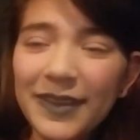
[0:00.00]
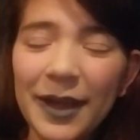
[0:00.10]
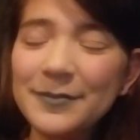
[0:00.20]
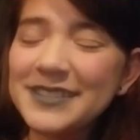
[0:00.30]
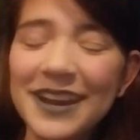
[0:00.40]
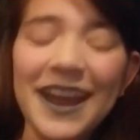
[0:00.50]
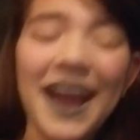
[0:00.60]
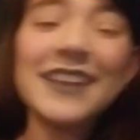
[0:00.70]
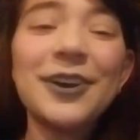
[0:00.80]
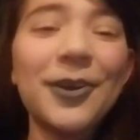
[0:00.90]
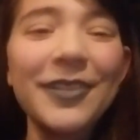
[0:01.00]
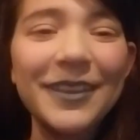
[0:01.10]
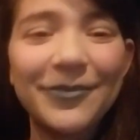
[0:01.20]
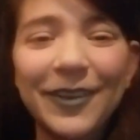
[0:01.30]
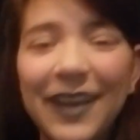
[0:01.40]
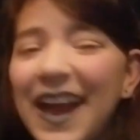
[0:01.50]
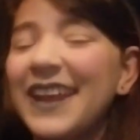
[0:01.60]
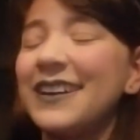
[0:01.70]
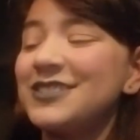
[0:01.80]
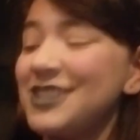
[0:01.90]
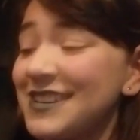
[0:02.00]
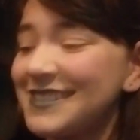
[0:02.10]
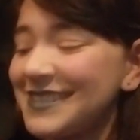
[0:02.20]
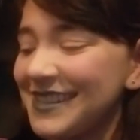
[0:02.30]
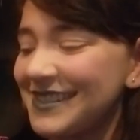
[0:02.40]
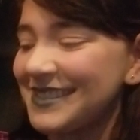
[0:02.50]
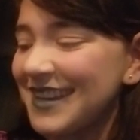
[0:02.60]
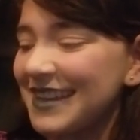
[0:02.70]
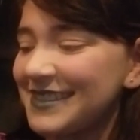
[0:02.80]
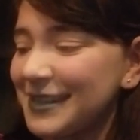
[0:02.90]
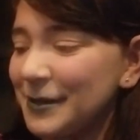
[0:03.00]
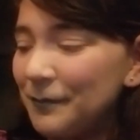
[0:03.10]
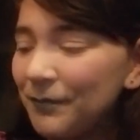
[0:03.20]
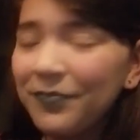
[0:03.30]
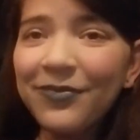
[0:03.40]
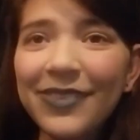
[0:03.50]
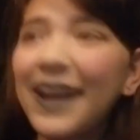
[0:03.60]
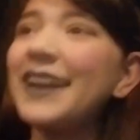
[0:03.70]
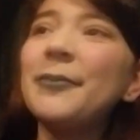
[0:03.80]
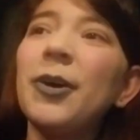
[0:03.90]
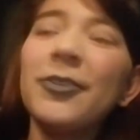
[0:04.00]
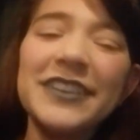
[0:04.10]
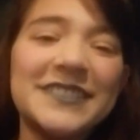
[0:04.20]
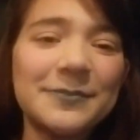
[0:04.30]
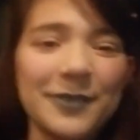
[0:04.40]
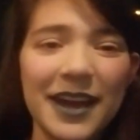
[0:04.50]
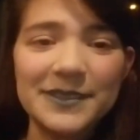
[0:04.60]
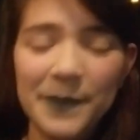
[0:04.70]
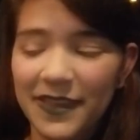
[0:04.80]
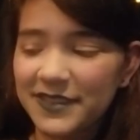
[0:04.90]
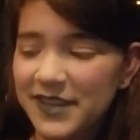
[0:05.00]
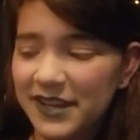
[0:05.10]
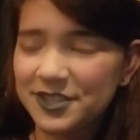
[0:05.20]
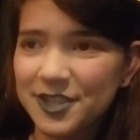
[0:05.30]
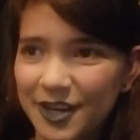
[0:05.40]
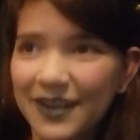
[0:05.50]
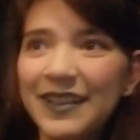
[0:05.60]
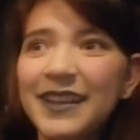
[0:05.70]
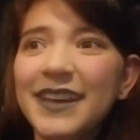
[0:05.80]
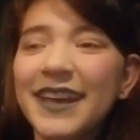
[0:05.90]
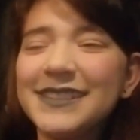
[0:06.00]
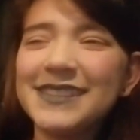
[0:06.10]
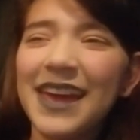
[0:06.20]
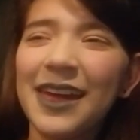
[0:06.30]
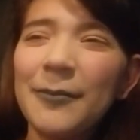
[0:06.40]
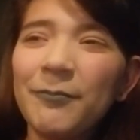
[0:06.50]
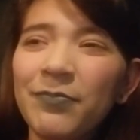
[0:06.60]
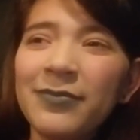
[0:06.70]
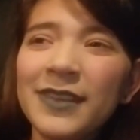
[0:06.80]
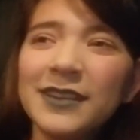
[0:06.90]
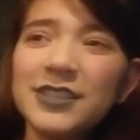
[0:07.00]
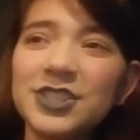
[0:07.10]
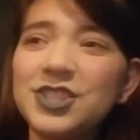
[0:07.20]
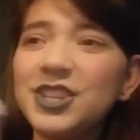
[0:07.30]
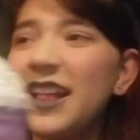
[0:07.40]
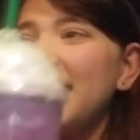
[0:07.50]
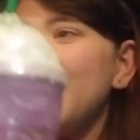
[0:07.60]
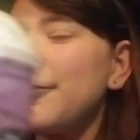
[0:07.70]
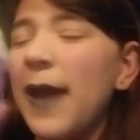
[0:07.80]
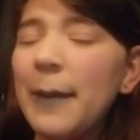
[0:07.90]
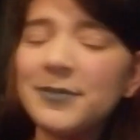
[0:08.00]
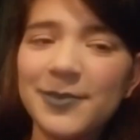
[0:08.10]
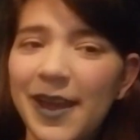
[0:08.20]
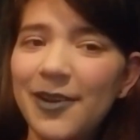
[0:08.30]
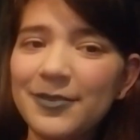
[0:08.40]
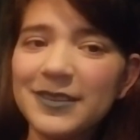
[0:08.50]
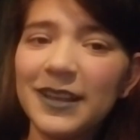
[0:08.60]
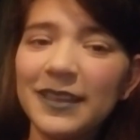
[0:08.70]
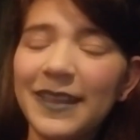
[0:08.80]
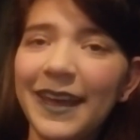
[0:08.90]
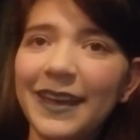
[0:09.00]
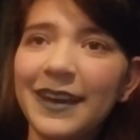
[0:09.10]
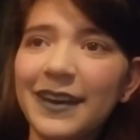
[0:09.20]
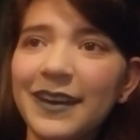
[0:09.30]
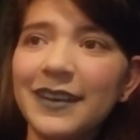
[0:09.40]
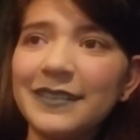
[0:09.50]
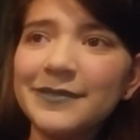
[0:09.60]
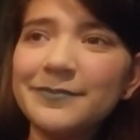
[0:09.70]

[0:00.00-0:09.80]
I'm sorry, I totally forgot how chia seeds tasted. And I'm always surprised by the texture. It's like jelly wrapped around a